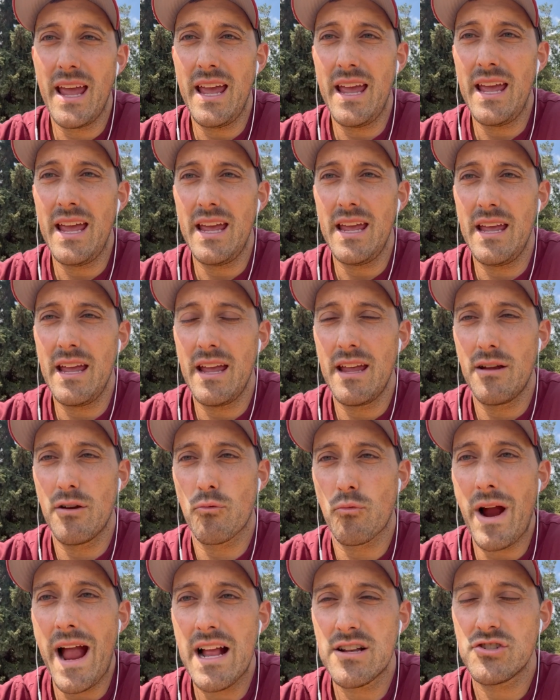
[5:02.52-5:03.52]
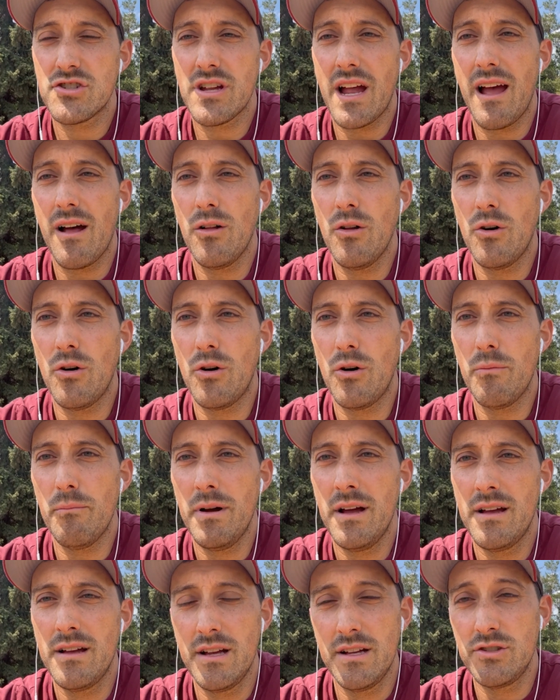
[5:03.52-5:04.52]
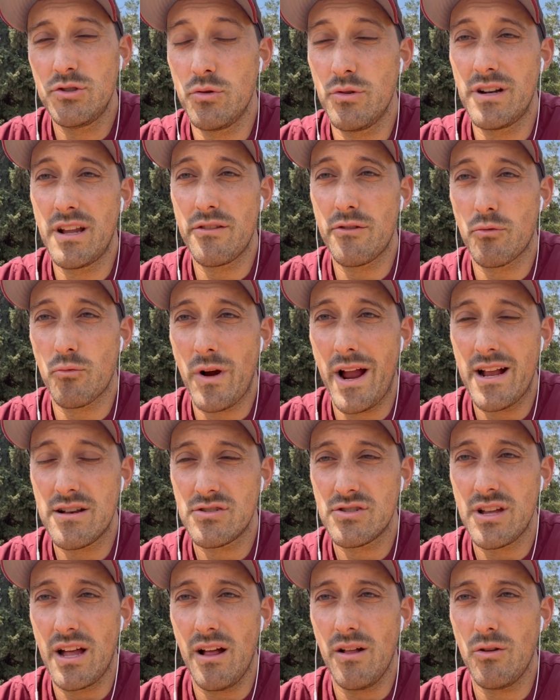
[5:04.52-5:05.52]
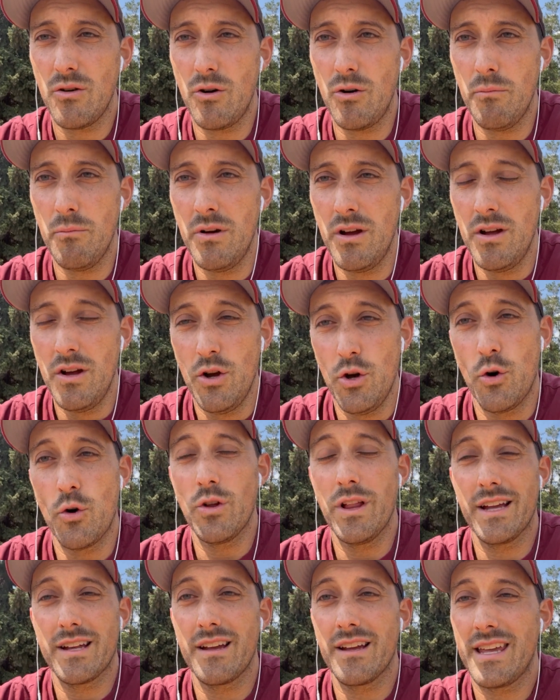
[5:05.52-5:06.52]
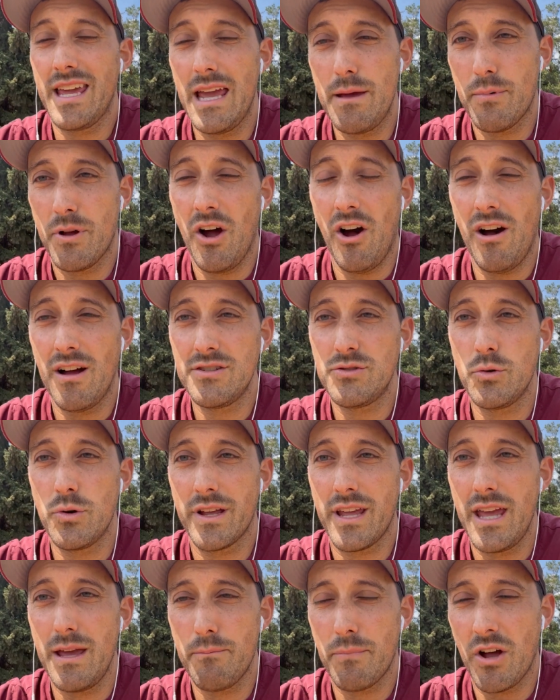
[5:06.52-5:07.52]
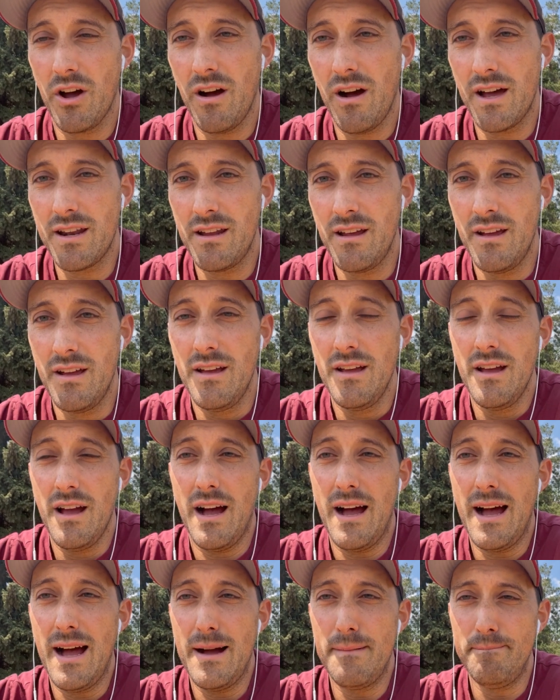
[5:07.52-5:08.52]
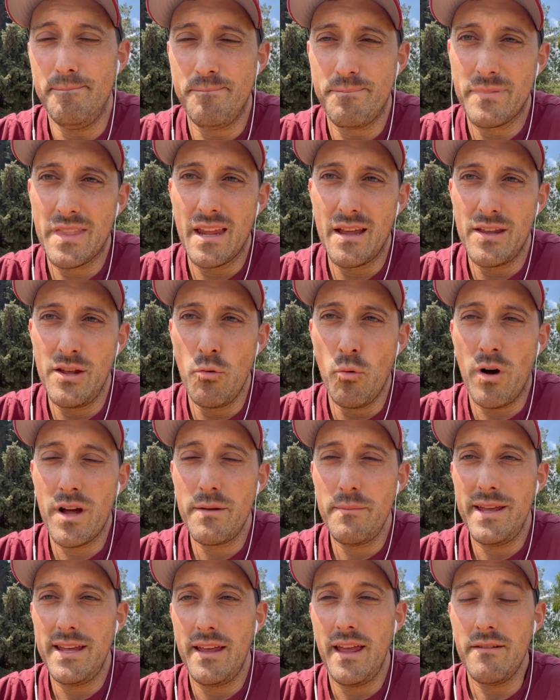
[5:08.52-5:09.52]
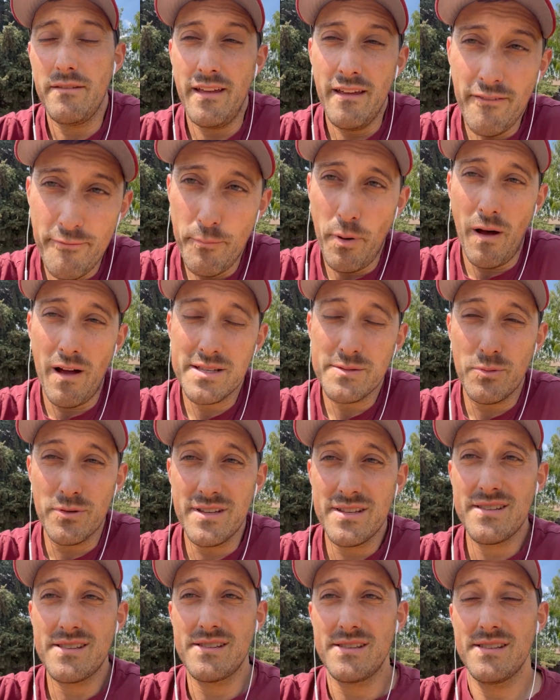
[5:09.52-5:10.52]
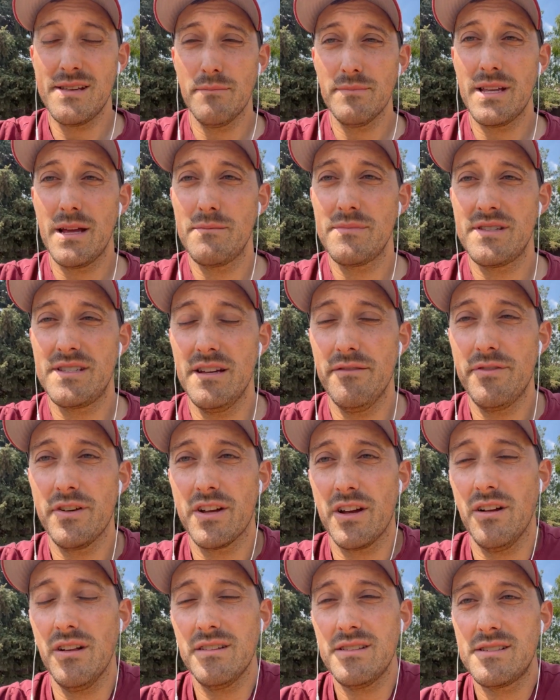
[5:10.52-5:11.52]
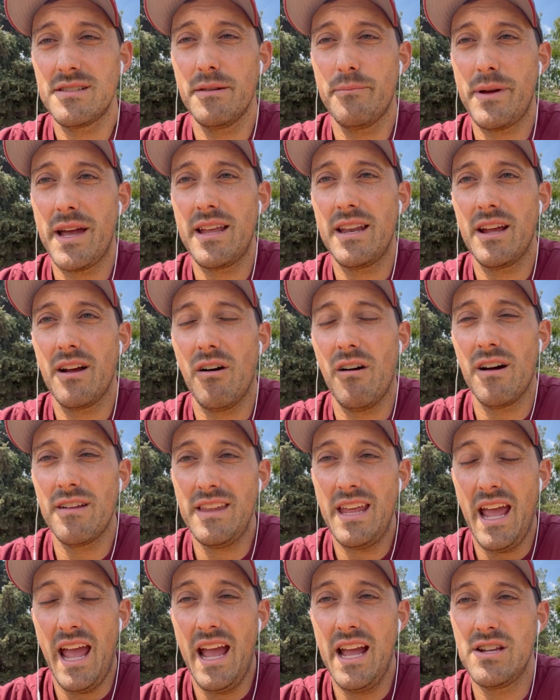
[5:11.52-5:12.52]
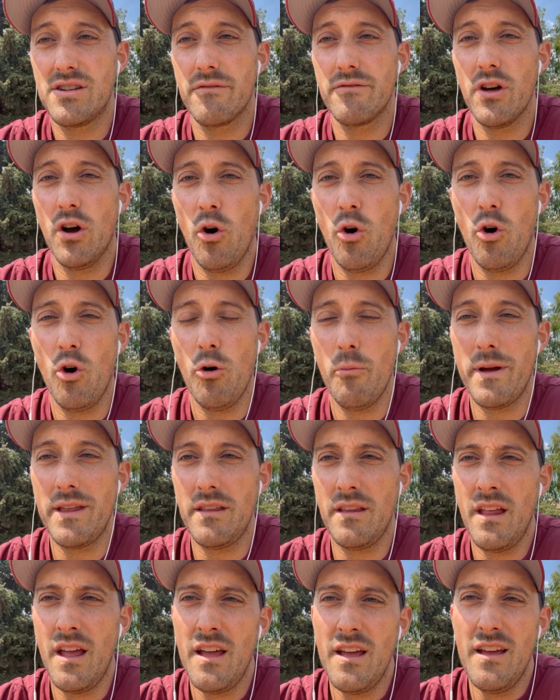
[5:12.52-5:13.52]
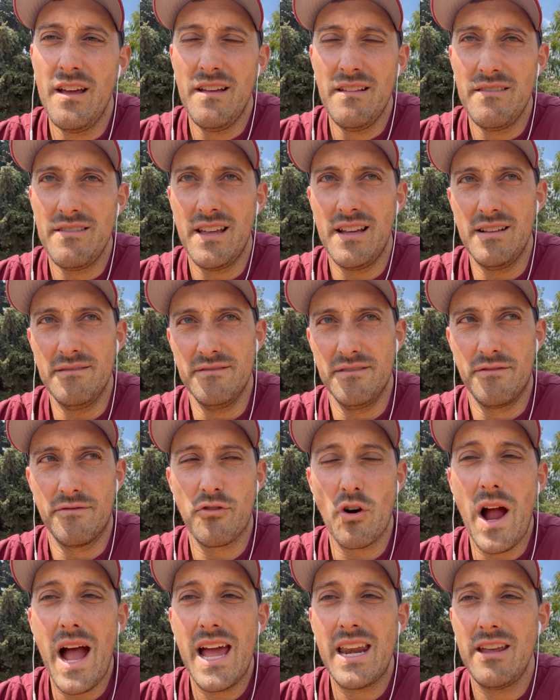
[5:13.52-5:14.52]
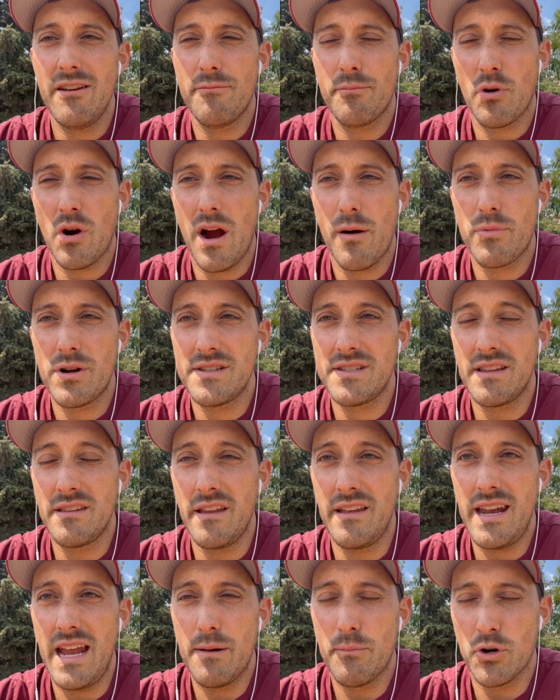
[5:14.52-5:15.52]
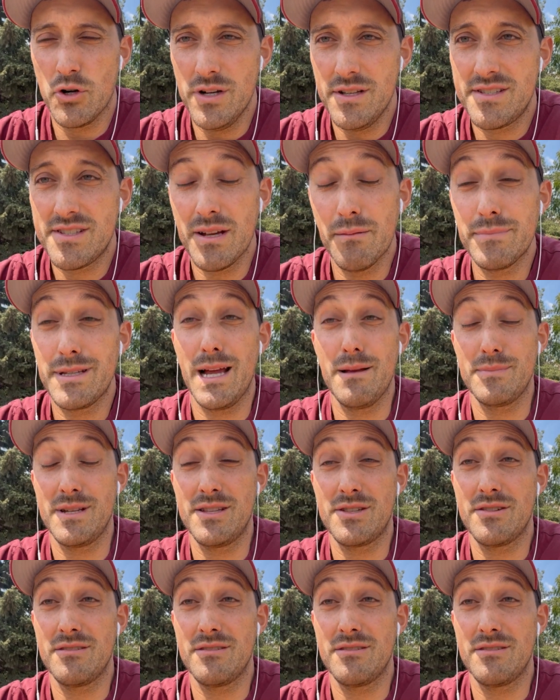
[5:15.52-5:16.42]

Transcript: a ranch style home to another ranch style home, or like a Cape Cod to a Cape Cod. You want to be, if possible, this is sometimes difficult depending on the age of the home and the variety of properties in the neighborhood. Sometimes it's